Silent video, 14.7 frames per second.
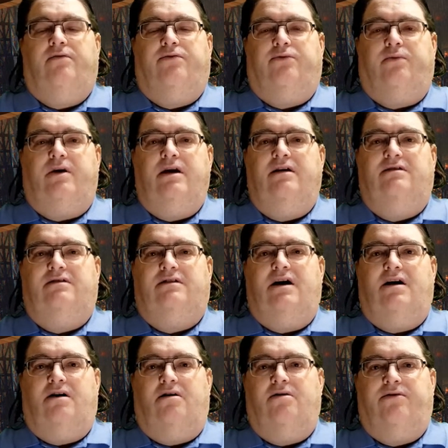3
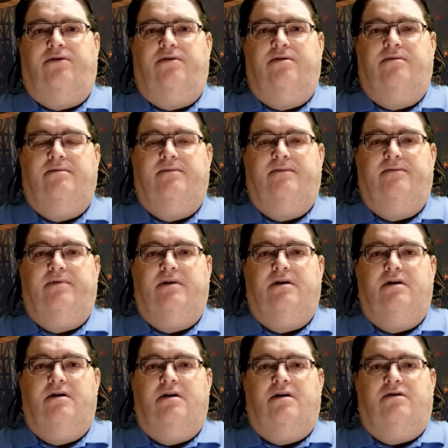stealth,
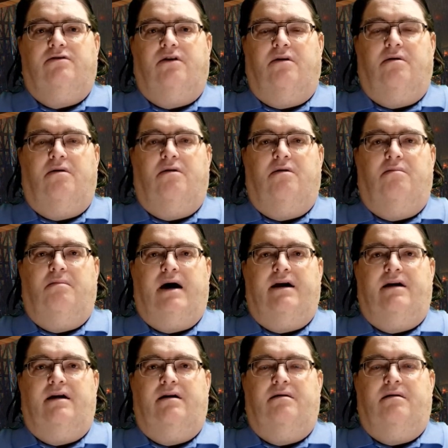so
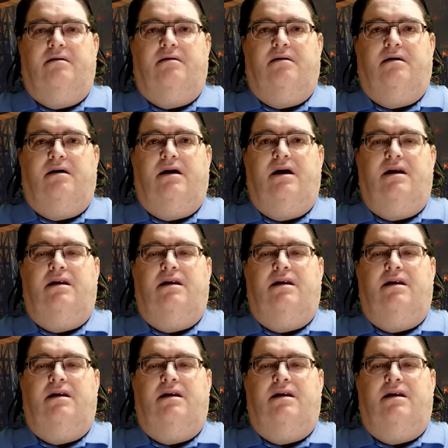my hit